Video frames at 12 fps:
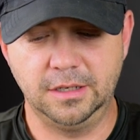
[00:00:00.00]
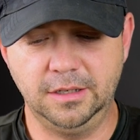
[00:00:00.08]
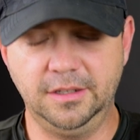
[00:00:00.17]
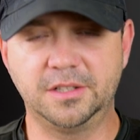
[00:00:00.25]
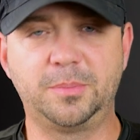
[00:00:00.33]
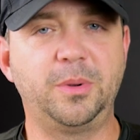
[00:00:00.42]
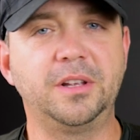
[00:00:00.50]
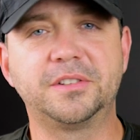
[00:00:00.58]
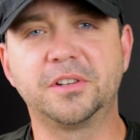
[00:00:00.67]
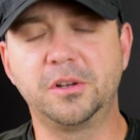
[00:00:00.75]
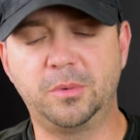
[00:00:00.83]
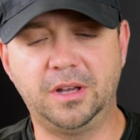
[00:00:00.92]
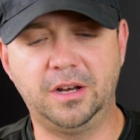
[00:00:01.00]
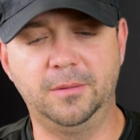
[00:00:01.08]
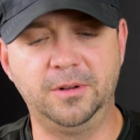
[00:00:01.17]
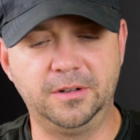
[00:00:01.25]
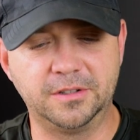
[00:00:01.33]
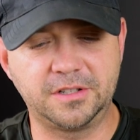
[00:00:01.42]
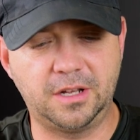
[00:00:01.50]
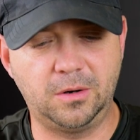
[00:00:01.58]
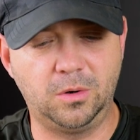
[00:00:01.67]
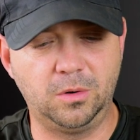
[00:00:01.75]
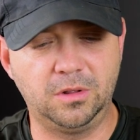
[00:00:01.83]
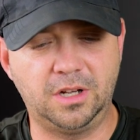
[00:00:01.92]
And that's basically about it. I mean, there's not a
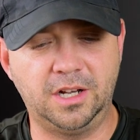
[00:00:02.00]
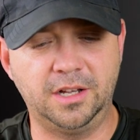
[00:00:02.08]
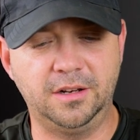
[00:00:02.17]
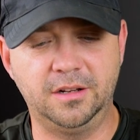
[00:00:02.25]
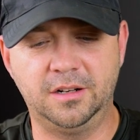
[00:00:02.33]
whole lot.